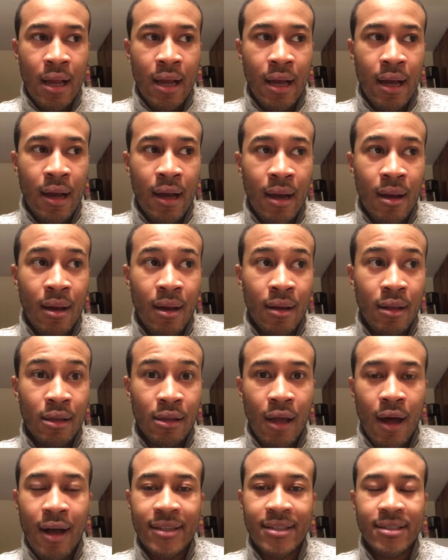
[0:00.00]

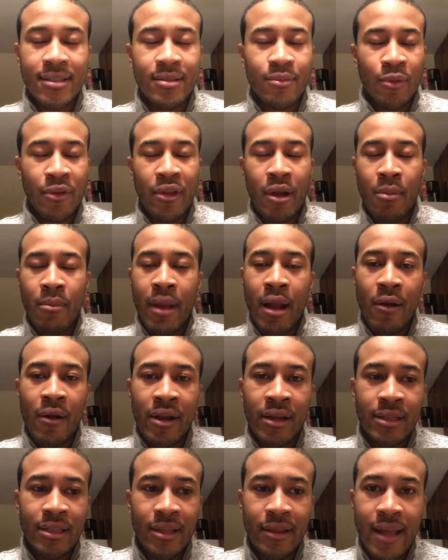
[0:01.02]
lost when they're
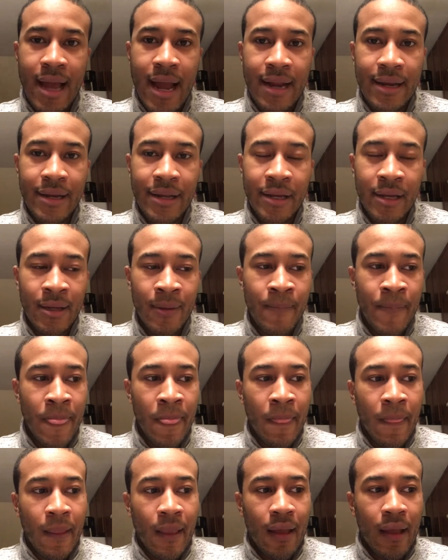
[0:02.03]
married to the idea.
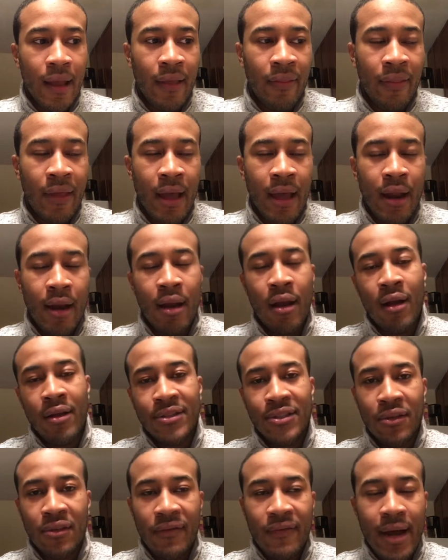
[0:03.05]
And then
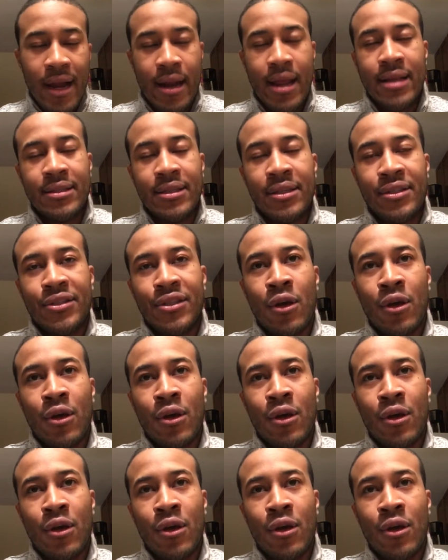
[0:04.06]
also the finances.